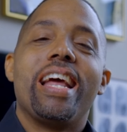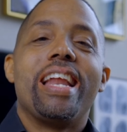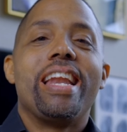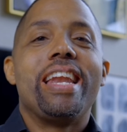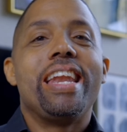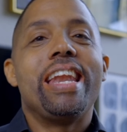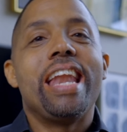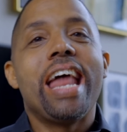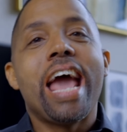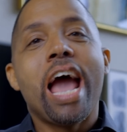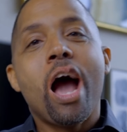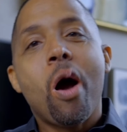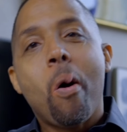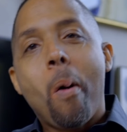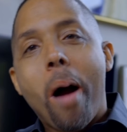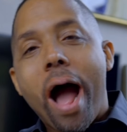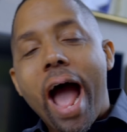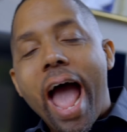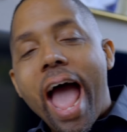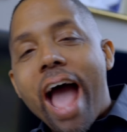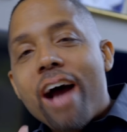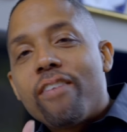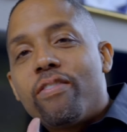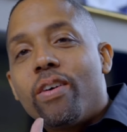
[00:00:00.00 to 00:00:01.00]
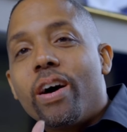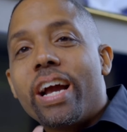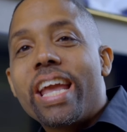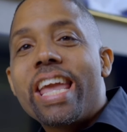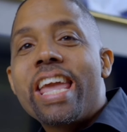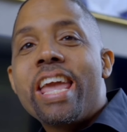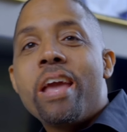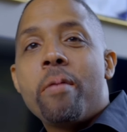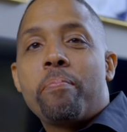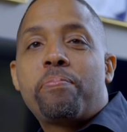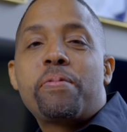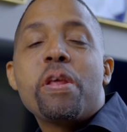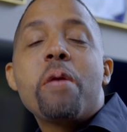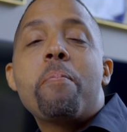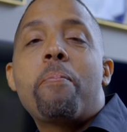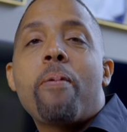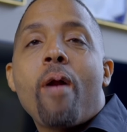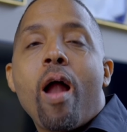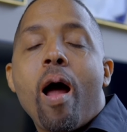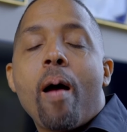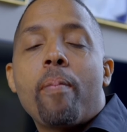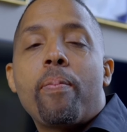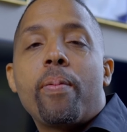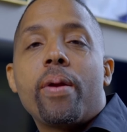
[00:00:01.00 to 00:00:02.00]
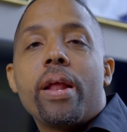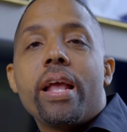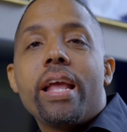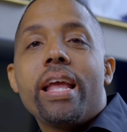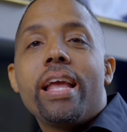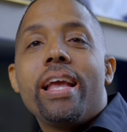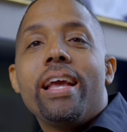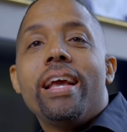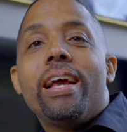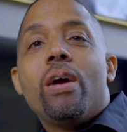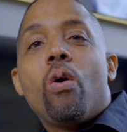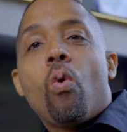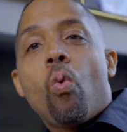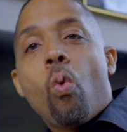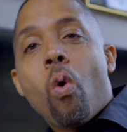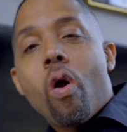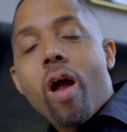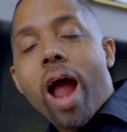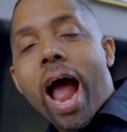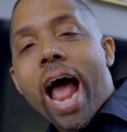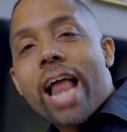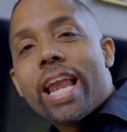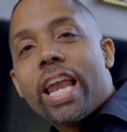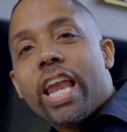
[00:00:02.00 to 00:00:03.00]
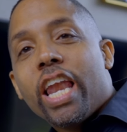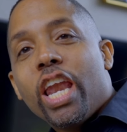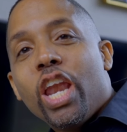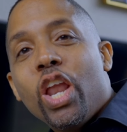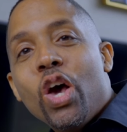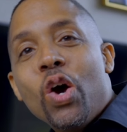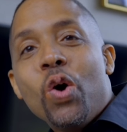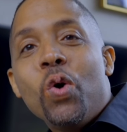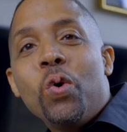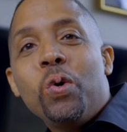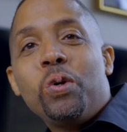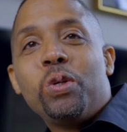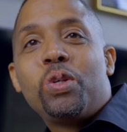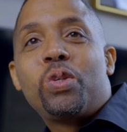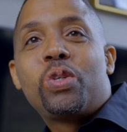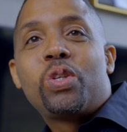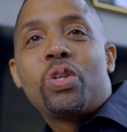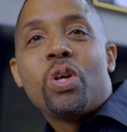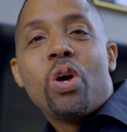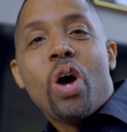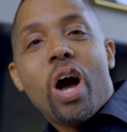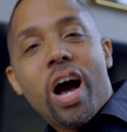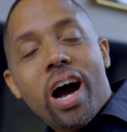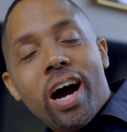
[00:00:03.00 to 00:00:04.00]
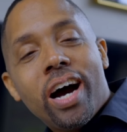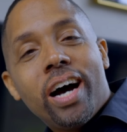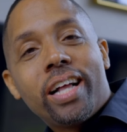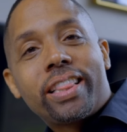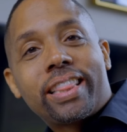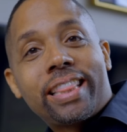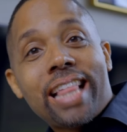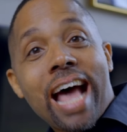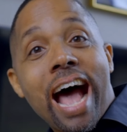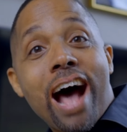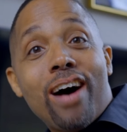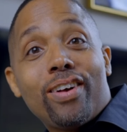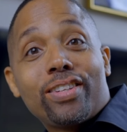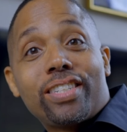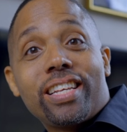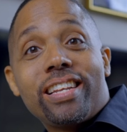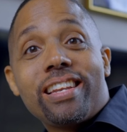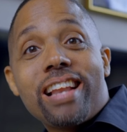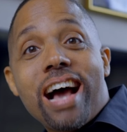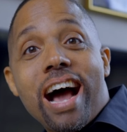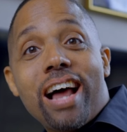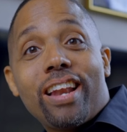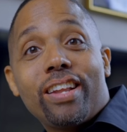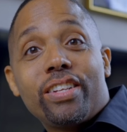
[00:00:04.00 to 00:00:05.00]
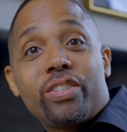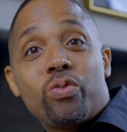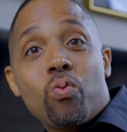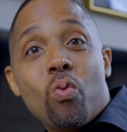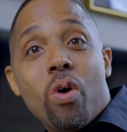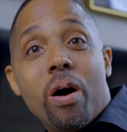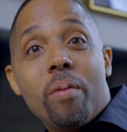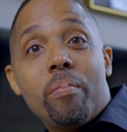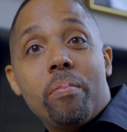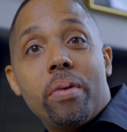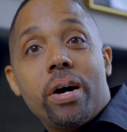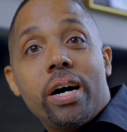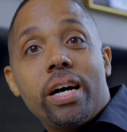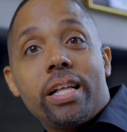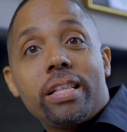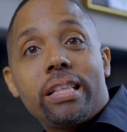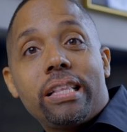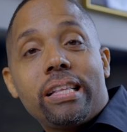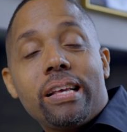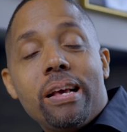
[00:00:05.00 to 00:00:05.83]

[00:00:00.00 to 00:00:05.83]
now I have an empty property where I lose $1,000 one month.